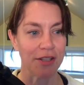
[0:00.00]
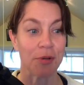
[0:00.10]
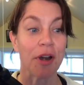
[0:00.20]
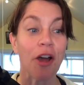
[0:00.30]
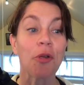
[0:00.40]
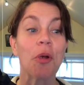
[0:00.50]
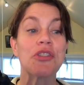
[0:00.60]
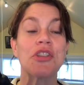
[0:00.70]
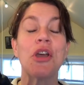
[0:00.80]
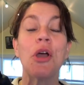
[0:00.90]
So in other
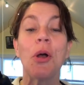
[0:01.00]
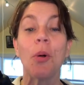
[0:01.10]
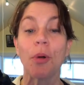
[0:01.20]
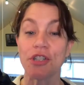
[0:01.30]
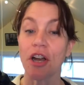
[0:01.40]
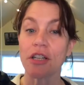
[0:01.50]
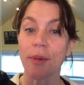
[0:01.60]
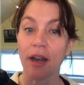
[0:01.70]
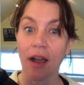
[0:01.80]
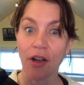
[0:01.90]
words, we talked
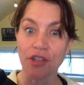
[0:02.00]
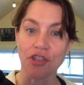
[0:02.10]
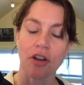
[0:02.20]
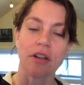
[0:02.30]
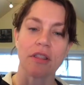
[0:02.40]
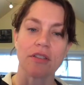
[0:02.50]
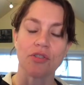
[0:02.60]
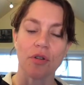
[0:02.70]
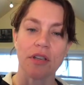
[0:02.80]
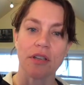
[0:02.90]
about how I started the
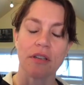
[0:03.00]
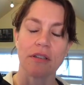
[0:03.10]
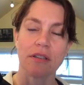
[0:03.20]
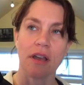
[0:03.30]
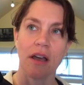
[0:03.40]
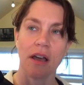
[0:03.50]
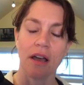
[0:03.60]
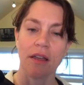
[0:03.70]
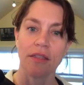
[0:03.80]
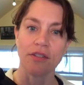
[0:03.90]
Story
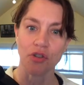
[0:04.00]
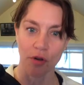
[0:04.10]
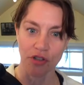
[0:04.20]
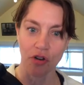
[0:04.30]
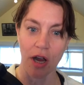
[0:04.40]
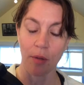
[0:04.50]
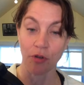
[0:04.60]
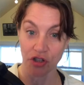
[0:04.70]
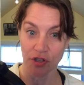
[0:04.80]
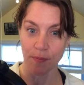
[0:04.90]
Scribe,
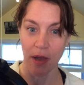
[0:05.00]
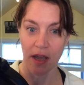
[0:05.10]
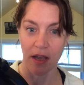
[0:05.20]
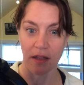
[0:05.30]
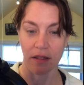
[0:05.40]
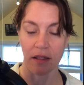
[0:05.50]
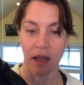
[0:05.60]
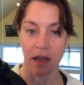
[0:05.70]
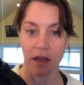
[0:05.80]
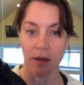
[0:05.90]
which is my
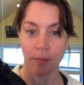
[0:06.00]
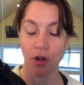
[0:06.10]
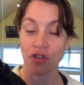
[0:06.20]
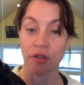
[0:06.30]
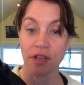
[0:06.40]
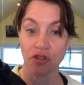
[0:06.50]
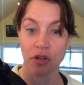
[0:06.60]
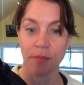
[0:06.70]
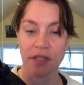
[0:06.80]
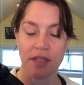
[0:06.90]
personal
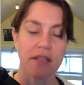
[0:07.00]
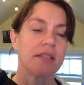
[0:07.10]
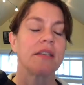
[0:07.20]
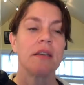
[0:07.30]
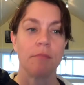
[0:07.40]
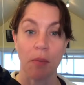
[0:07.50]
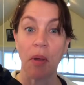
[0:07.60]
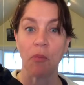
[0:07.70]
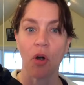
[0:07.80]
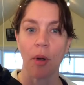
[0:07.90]
history business, my
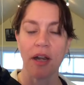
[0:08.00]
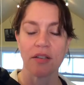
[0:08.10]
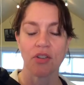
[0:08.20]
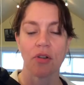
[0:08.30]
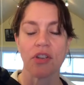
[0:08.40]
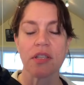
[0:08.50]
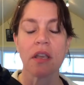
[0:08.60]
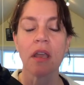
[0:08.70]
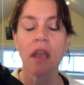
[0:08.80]
memoir writing service,